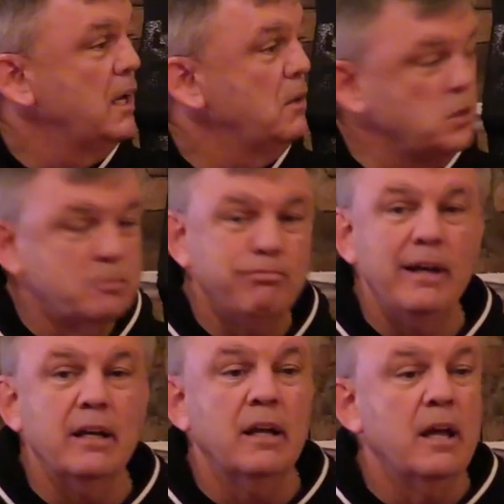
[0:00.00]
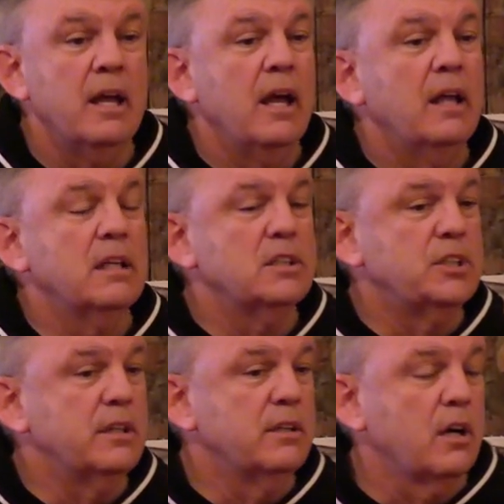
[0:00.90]
It was brilliant.
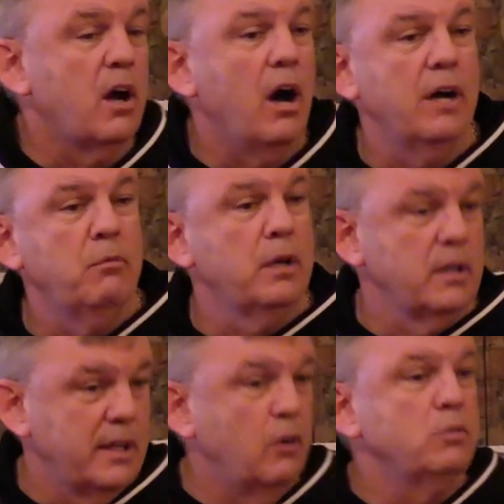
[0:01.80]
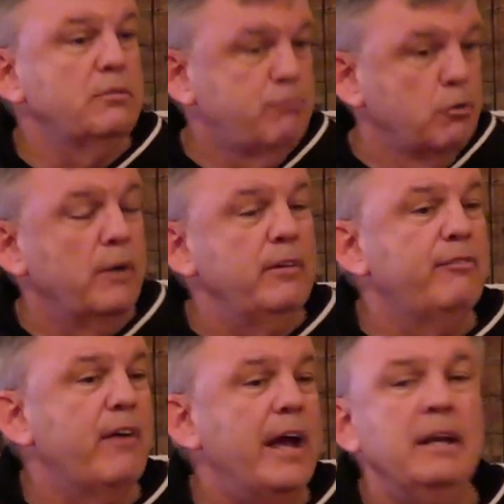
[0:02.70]
Listen, the card, we're going to go through every
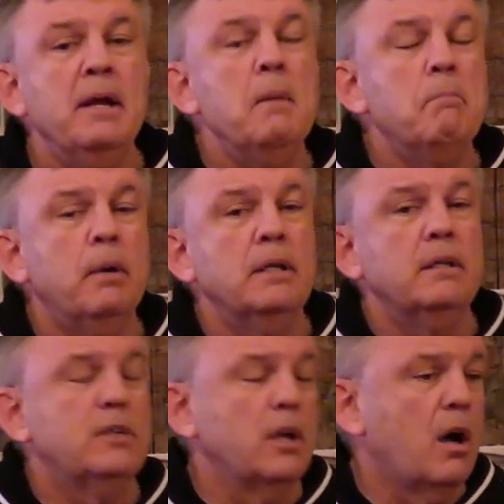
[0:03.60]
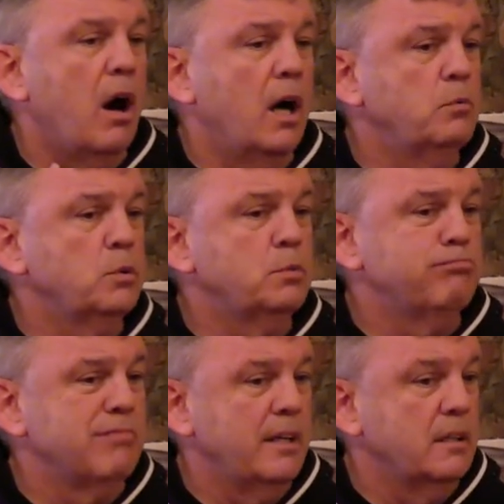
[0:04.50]
fight, but the card was
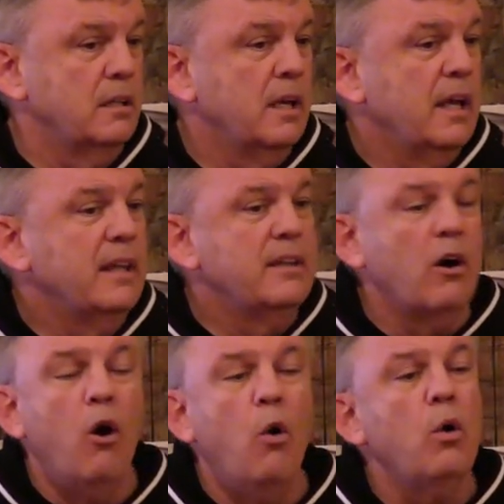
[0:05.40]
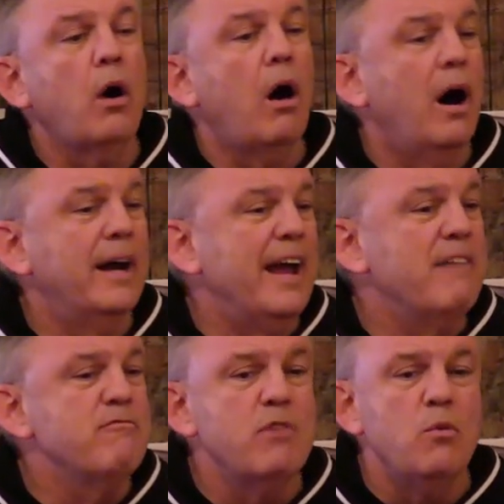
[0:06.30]
brilliant the whole card,
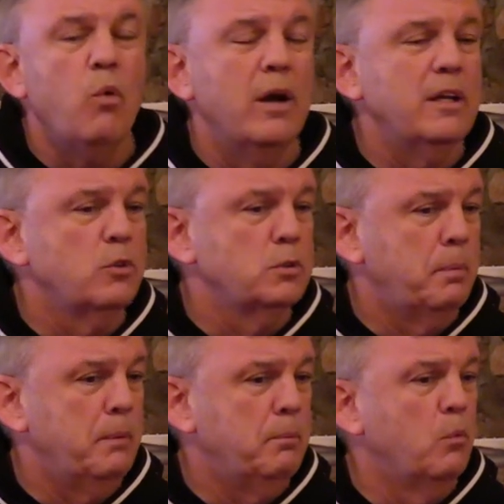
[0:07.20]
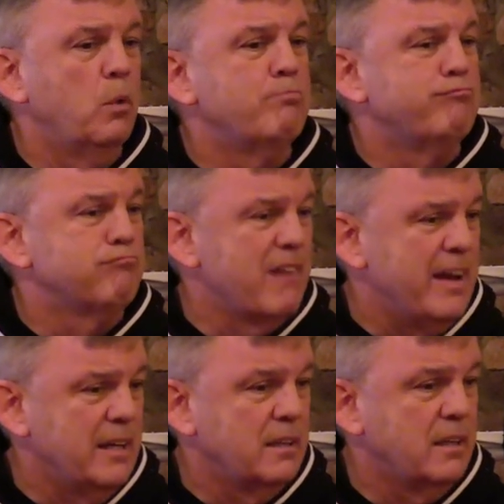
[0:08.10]
every one of those people were
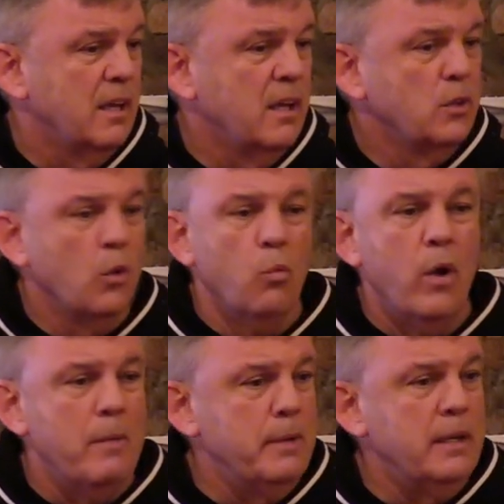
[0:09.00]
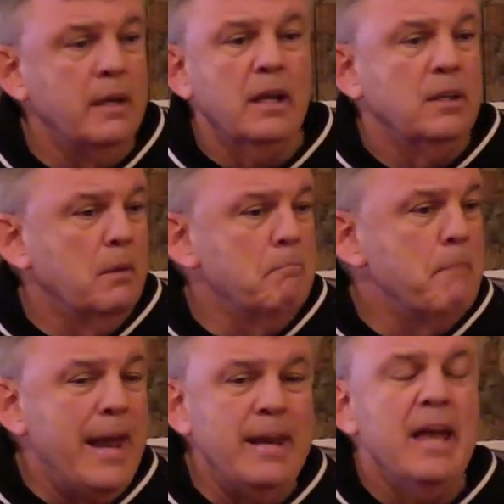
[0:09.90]
brilliant. The women, the
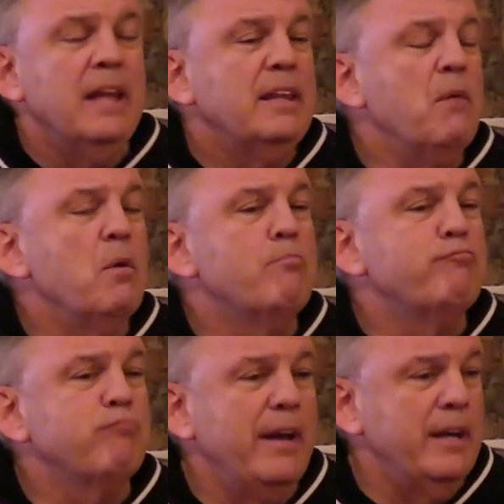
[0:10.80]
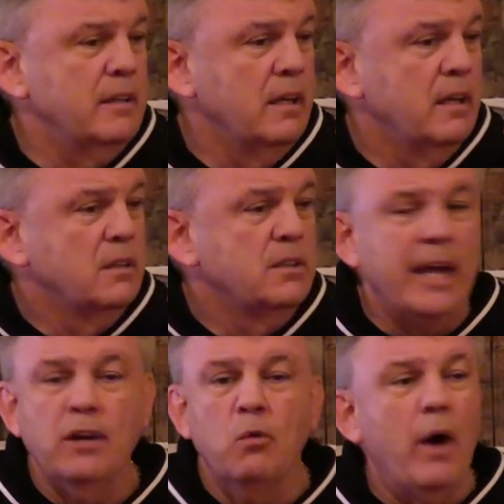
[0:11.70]
men, they were brilliant.
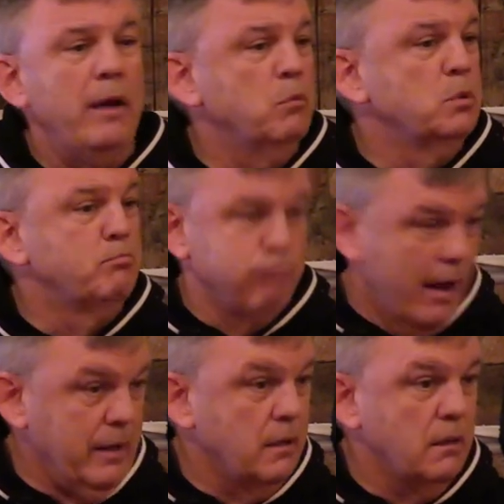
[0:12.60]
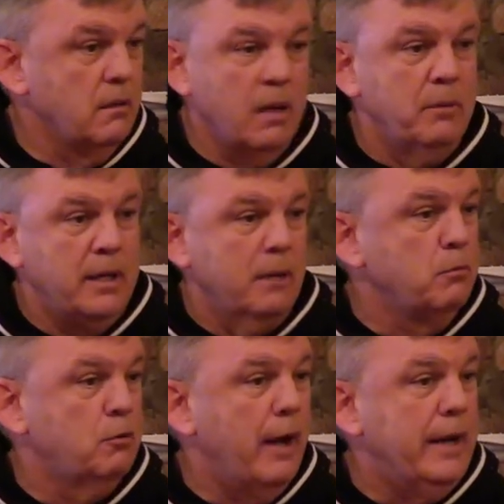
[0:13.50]
Dana White was brilliant. I mean, give
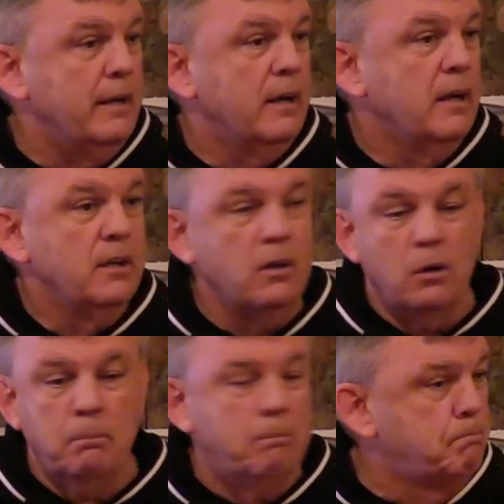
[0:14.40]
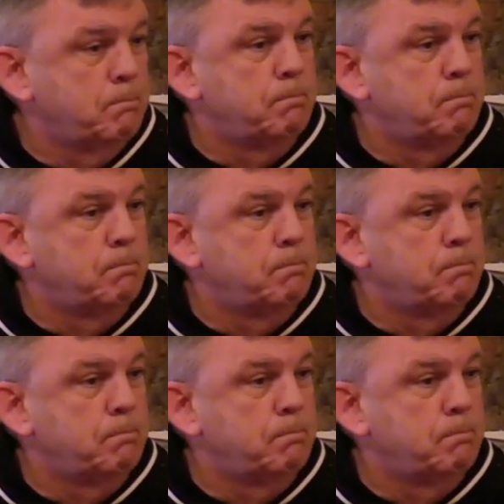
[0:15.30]
him credit. You know,